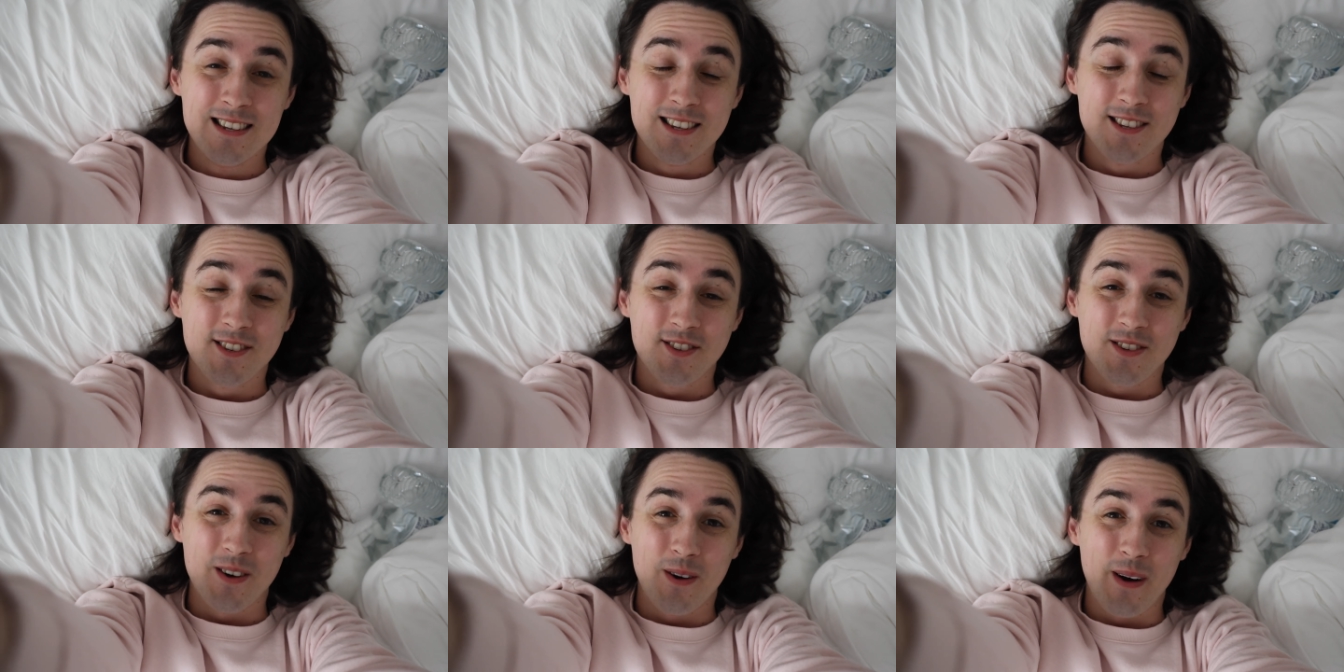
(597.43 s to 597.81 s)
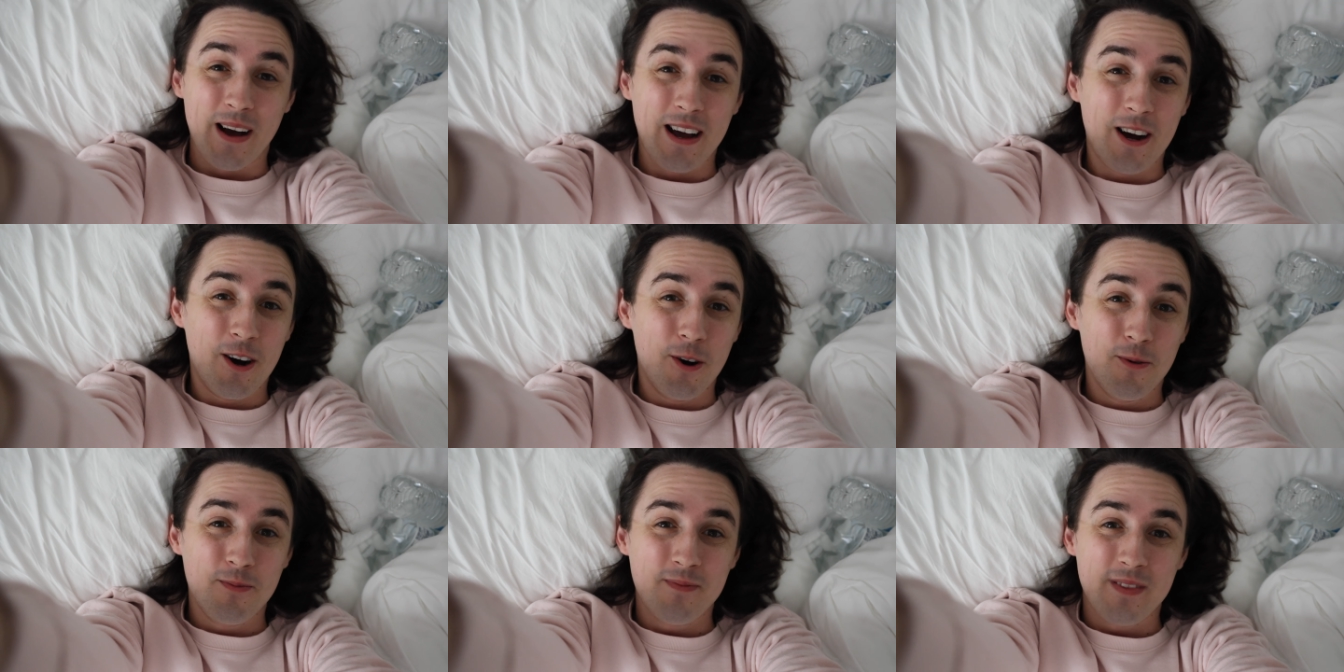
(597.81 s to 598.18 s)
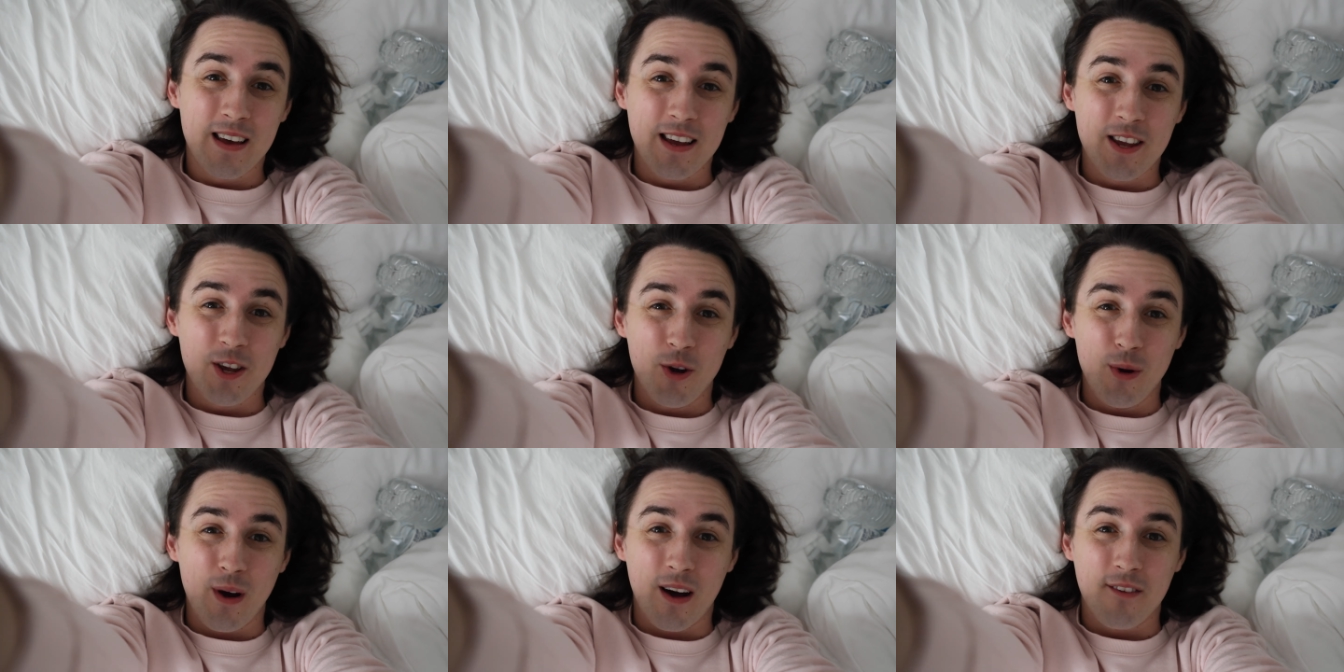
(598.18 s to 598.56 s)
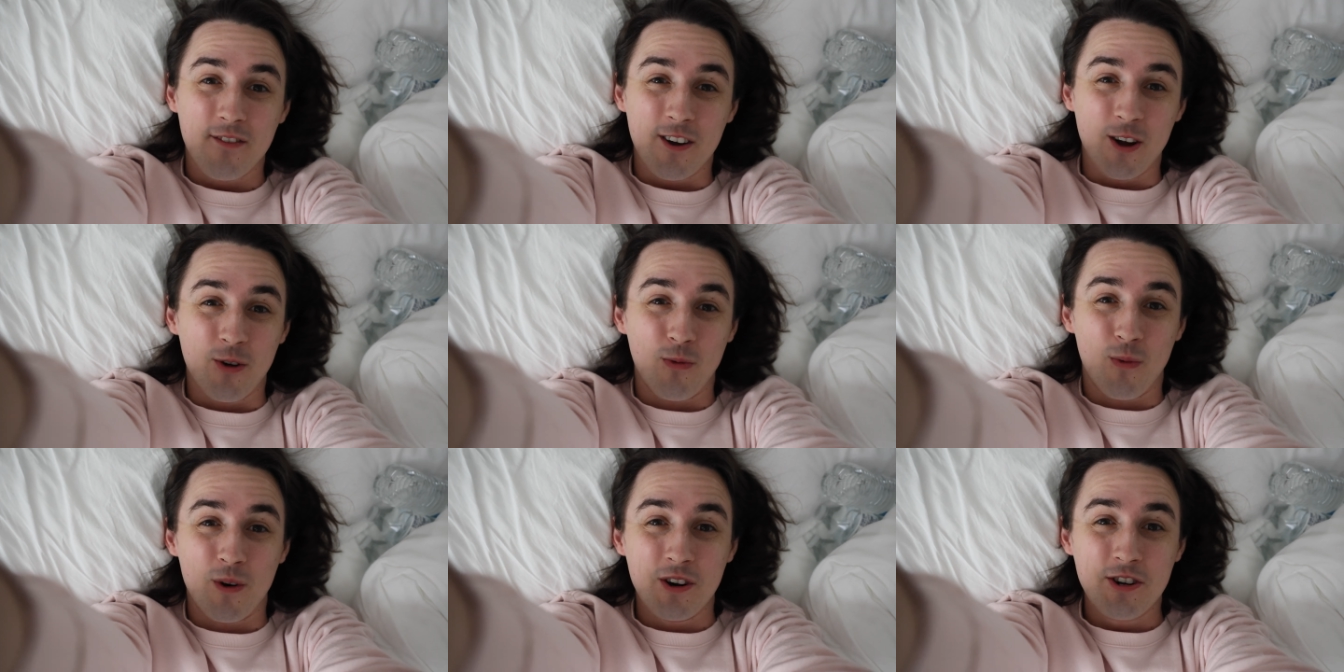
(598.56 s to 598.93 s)
So I hope that you have
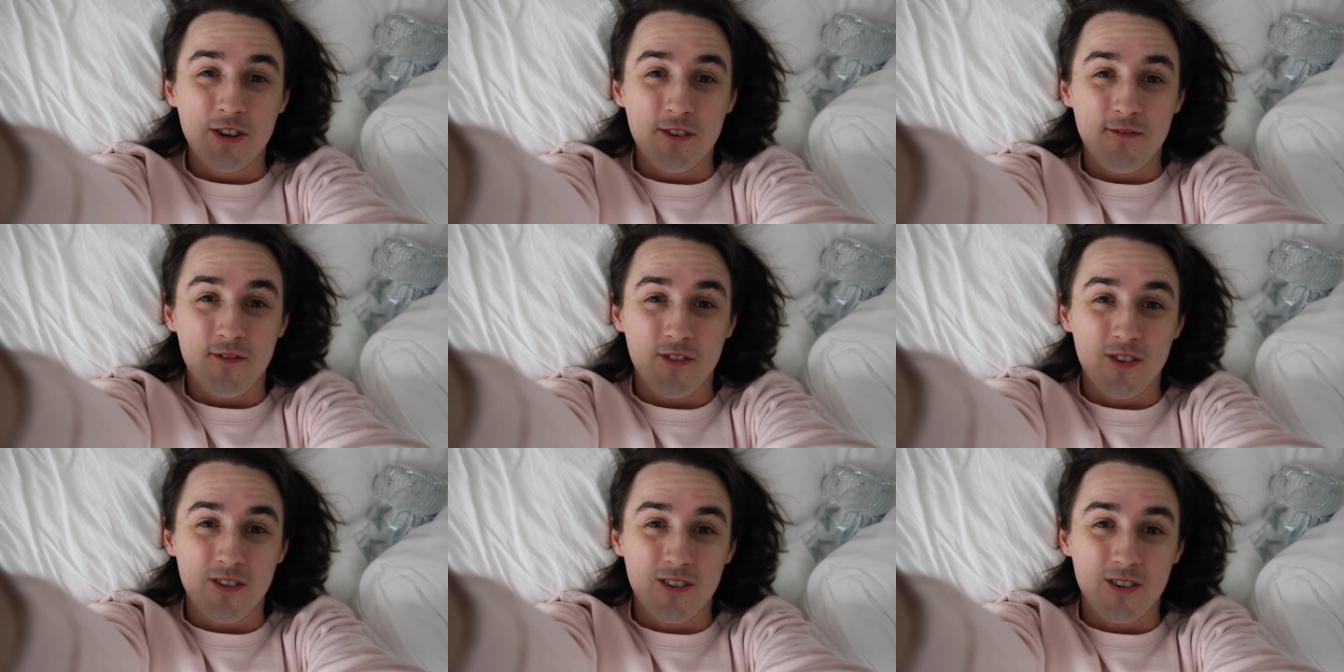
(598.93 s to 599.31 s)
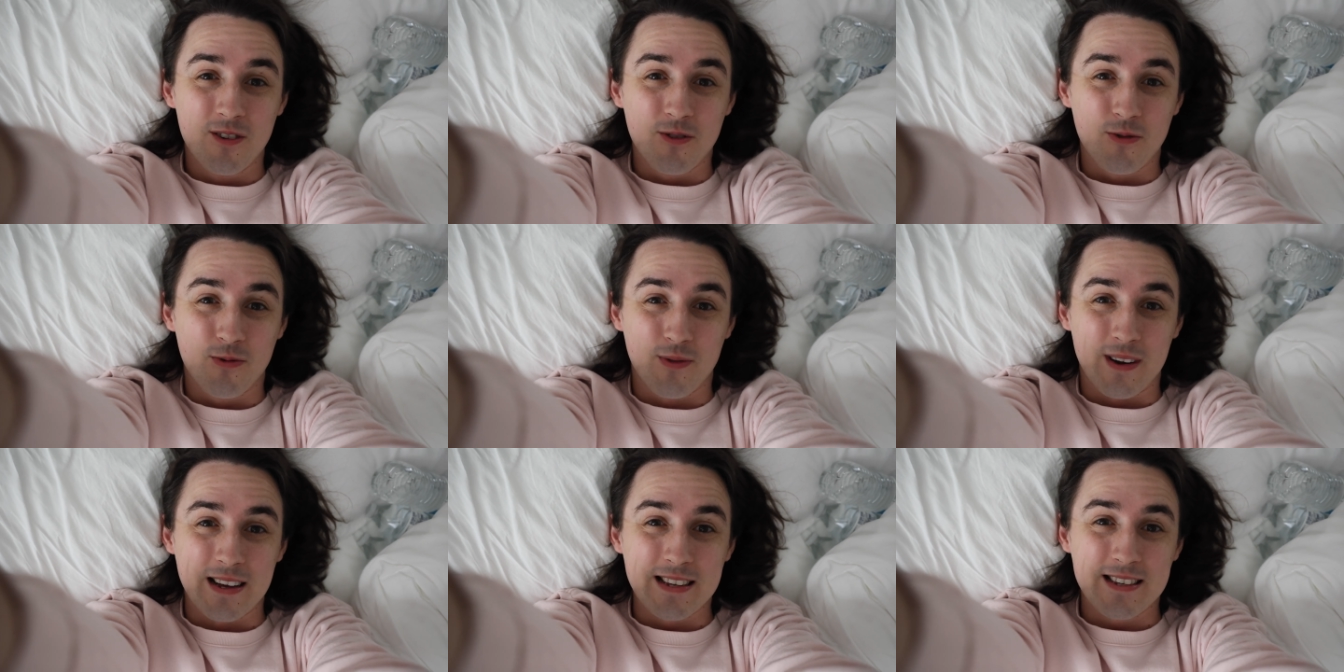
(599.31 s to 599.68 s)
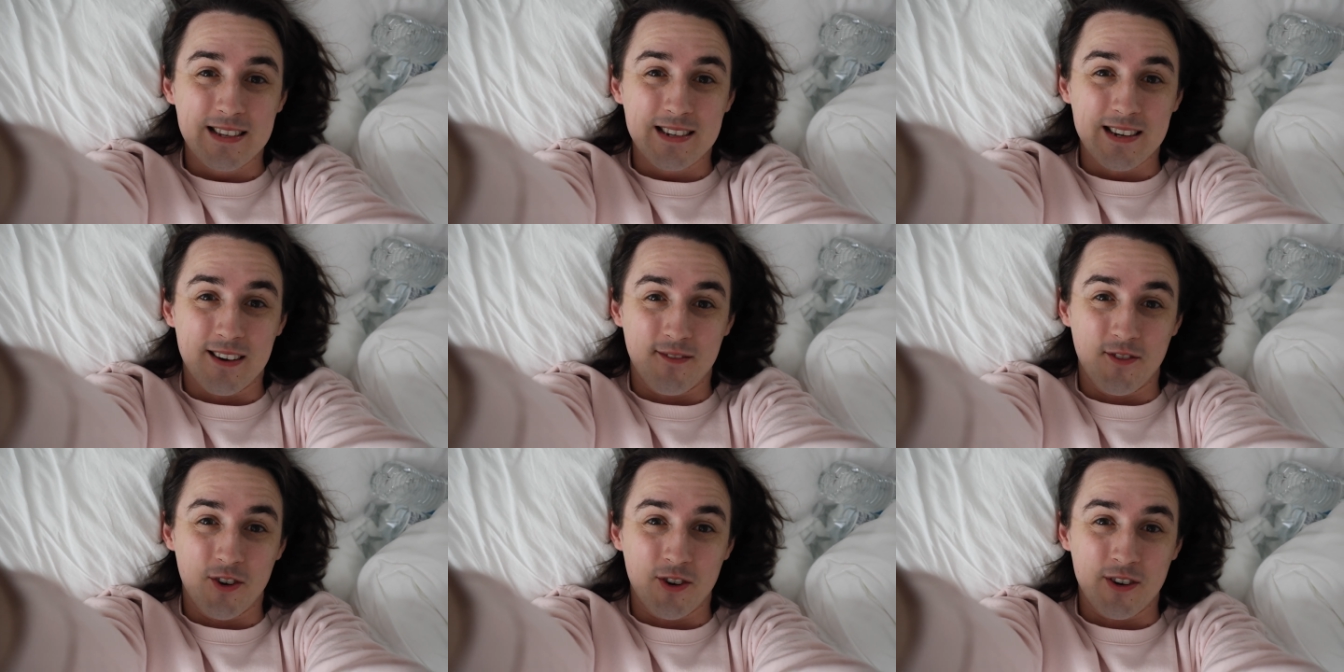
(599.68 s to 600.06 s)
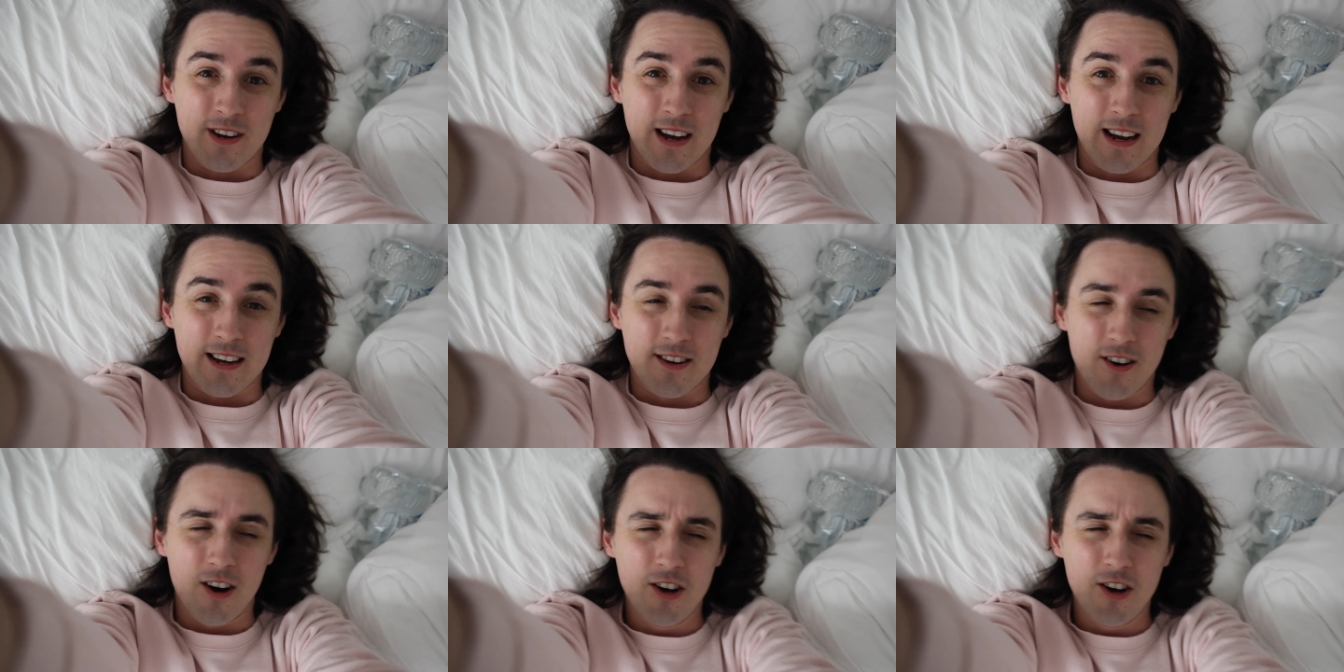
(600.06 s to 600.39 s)
a wonderful rest of your night.